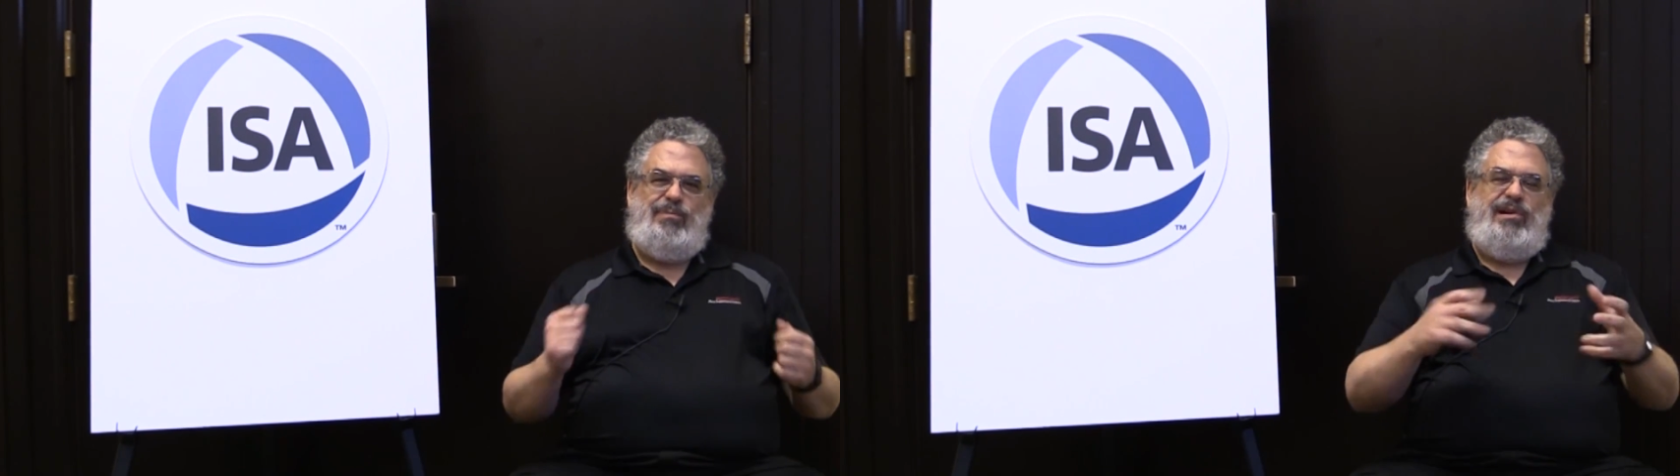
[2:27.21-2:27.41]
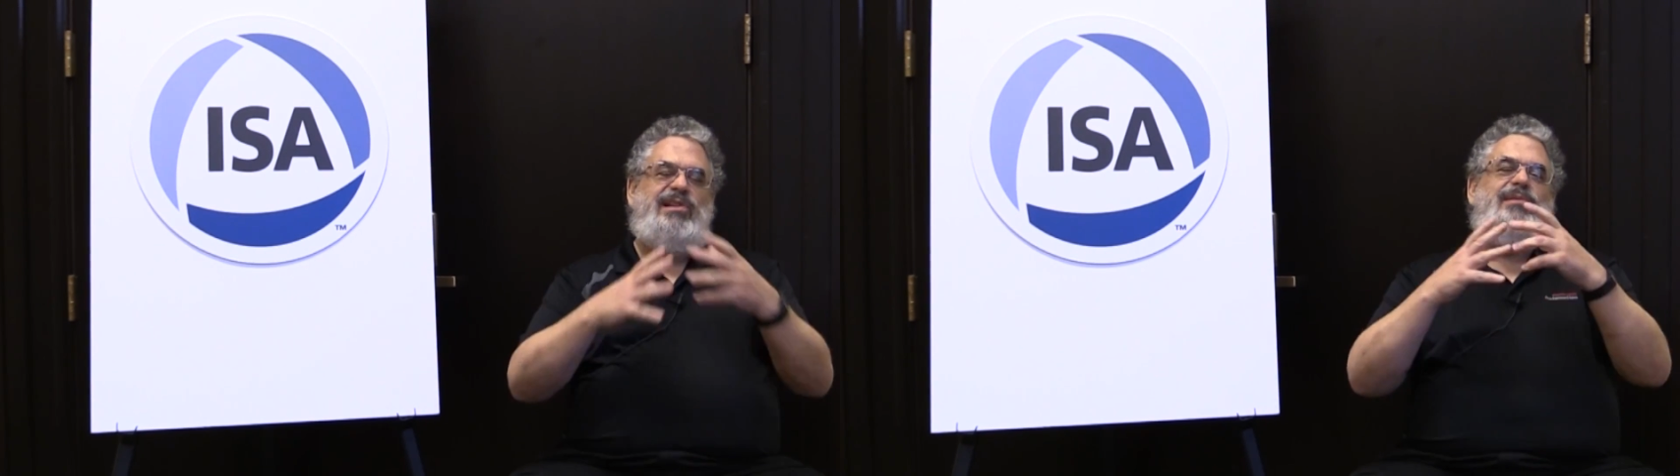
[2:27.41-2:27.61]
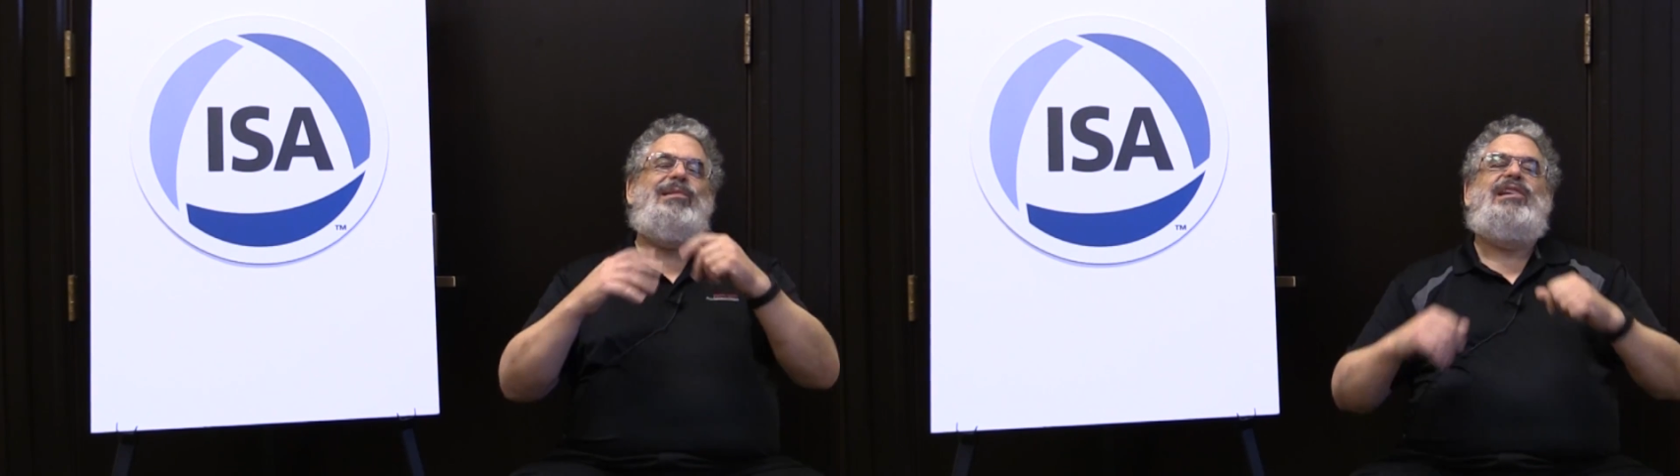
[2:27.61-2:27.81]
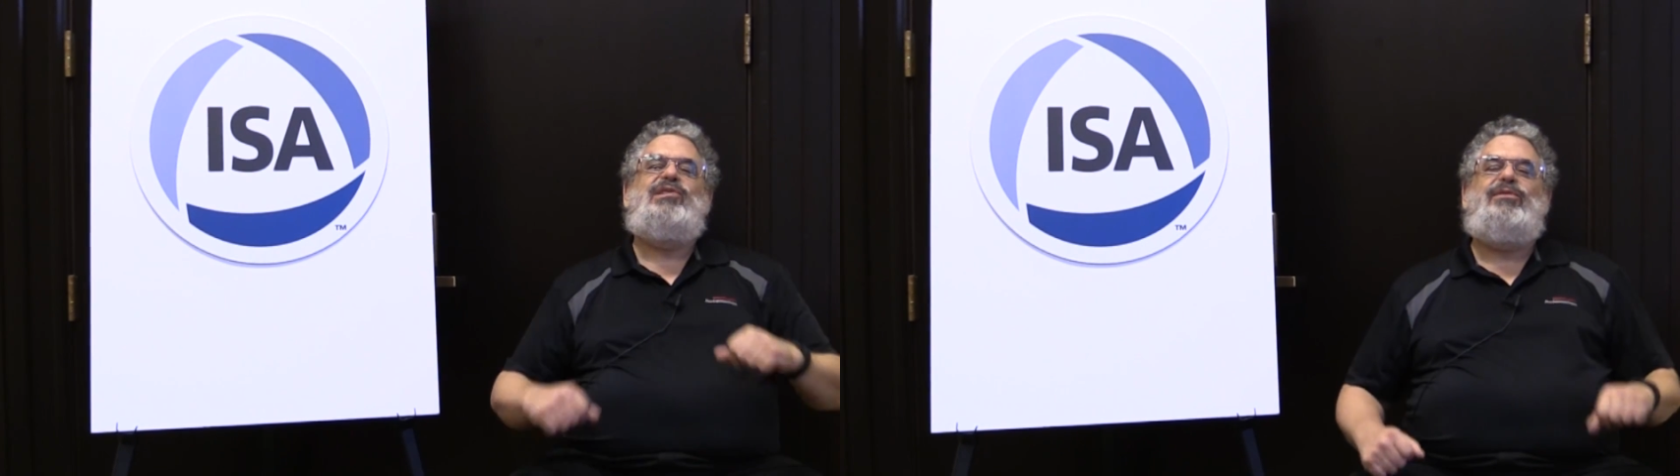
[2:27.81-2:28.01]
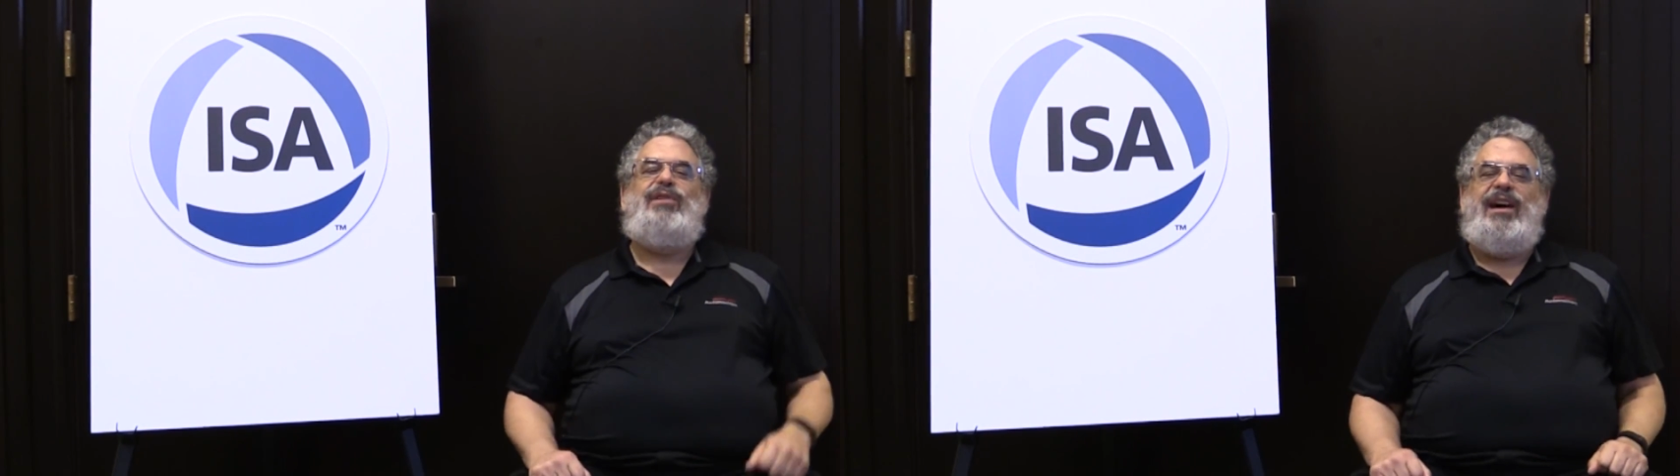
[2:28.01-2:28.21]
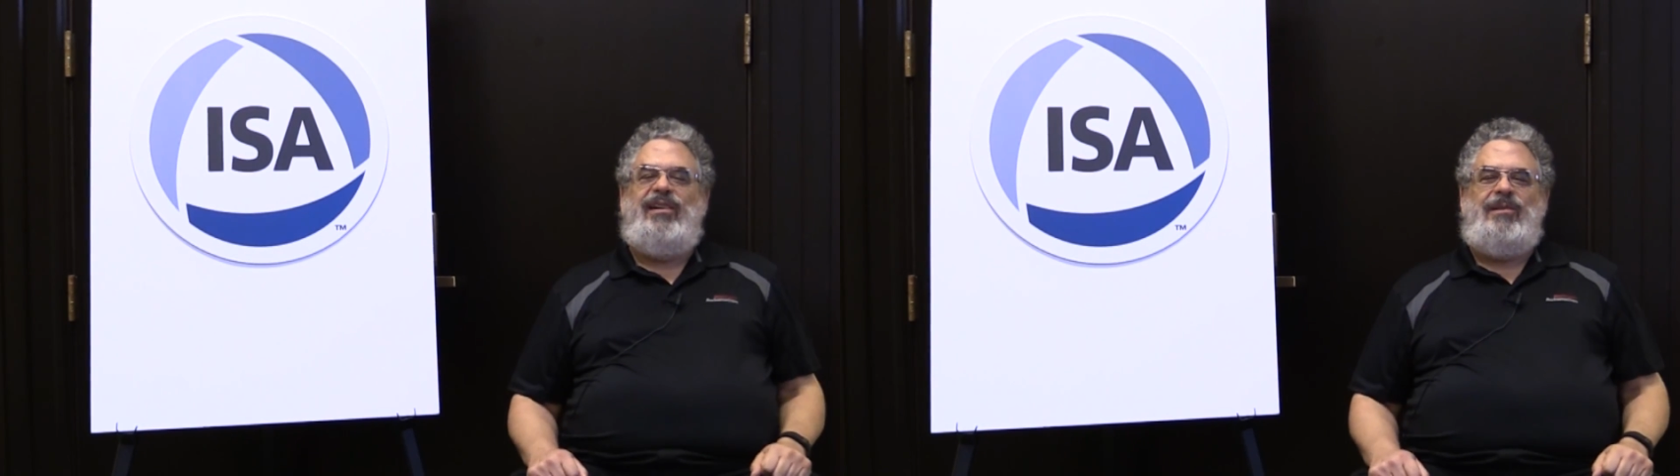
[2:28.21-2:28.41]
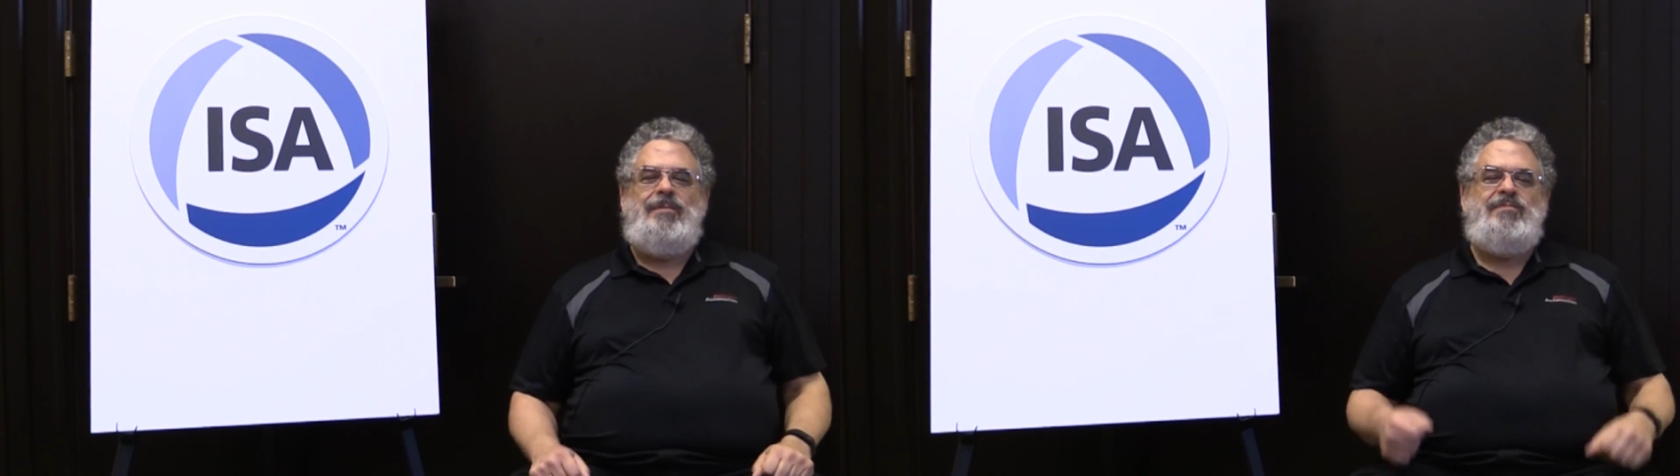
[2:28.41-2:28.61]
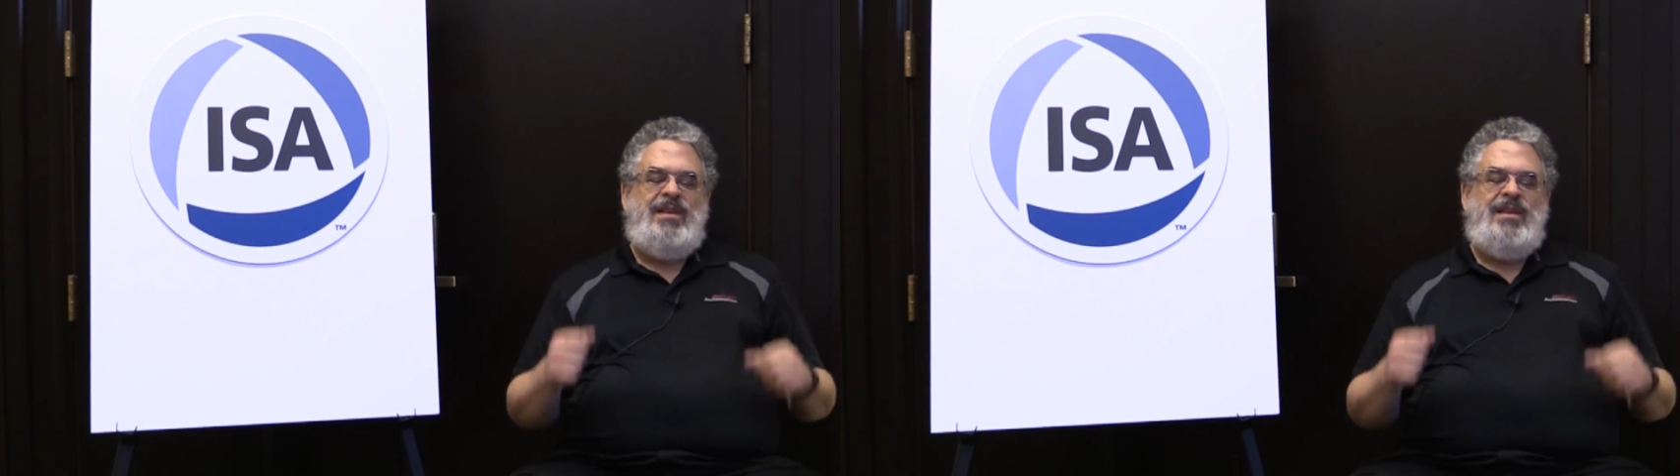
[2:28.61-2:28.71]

put it in the project file